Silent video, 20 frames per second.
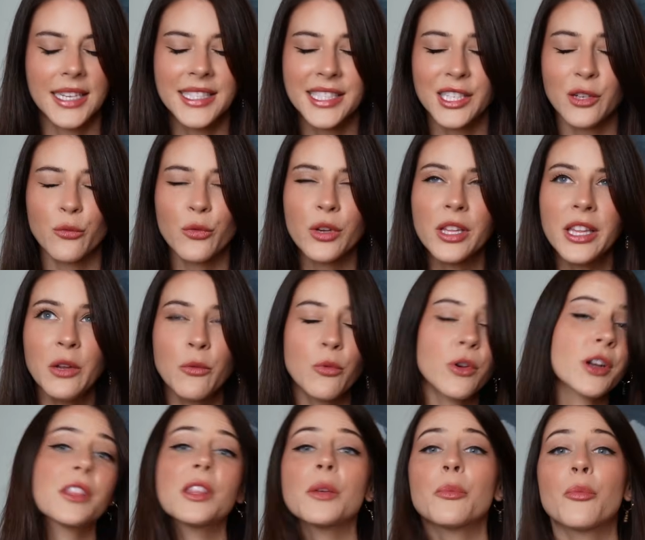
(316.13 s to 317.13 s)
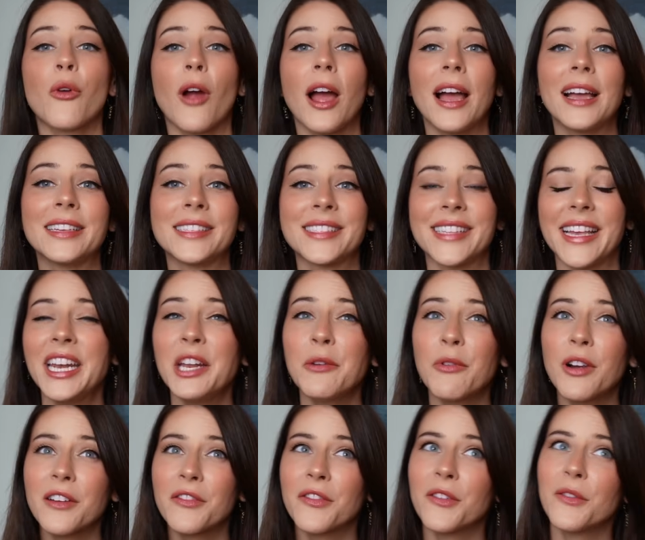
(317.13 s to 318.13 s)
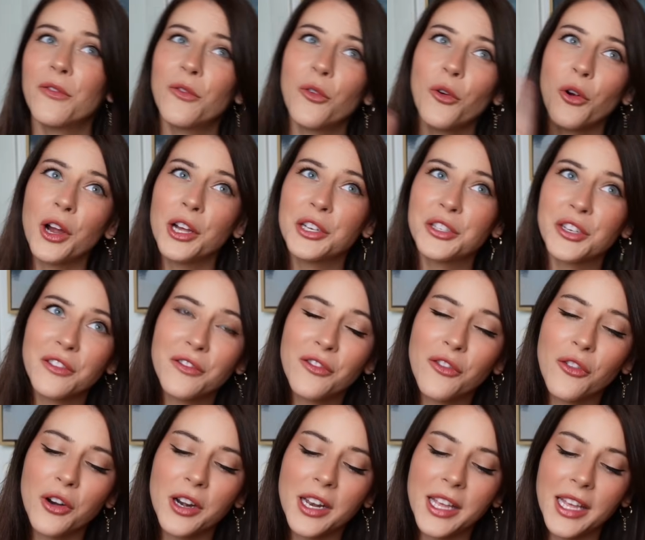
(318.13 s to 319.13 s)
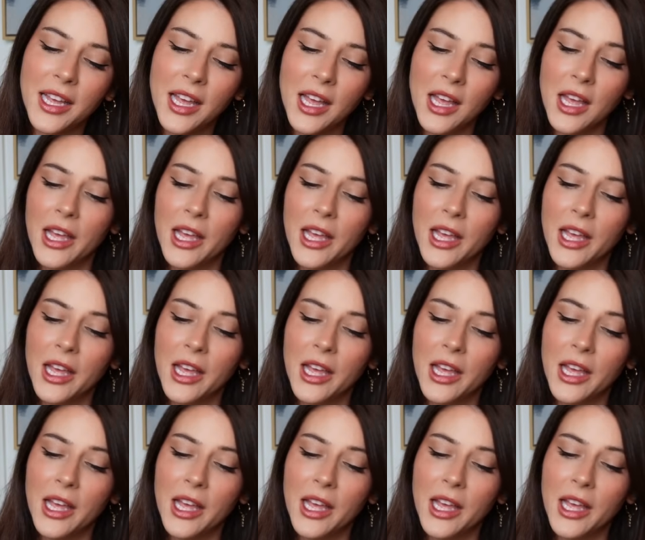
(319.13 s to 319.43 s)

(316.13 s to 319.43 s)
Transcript: Is it really worth the price? Anywhere from $440